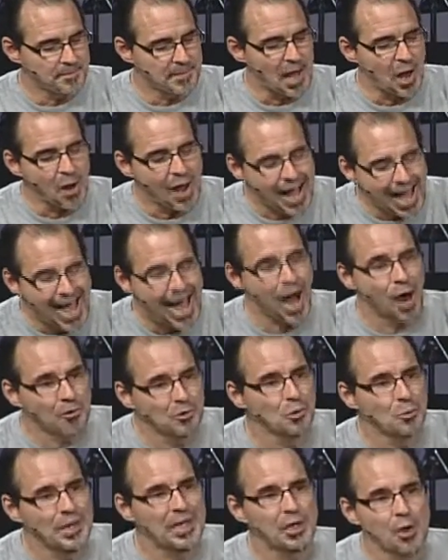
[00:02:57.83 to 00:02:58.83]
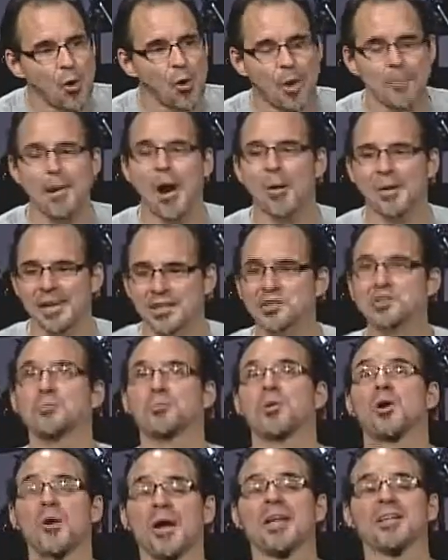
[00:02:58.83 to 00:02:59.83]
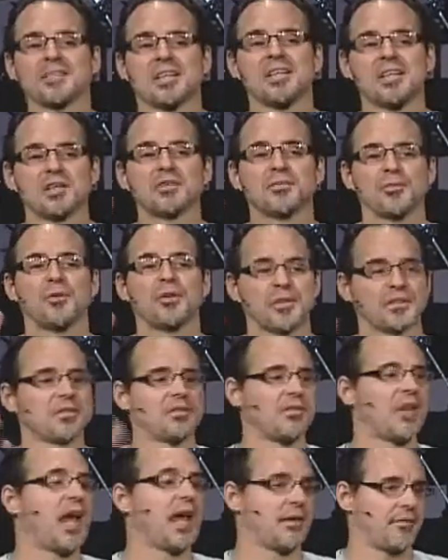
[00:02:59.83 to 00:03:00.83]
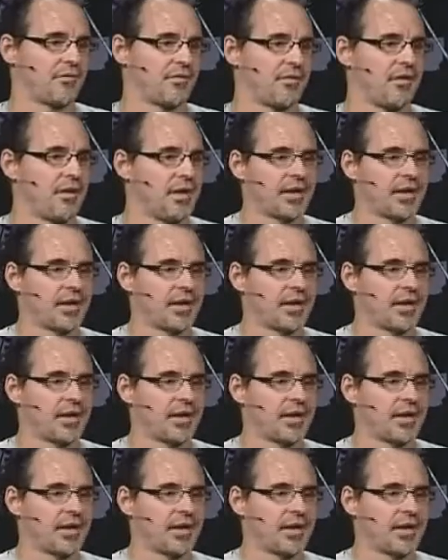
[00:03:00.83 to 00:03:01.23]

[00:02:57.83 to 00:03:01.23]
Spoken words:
Now, how do we go about experiencing this fullness of life?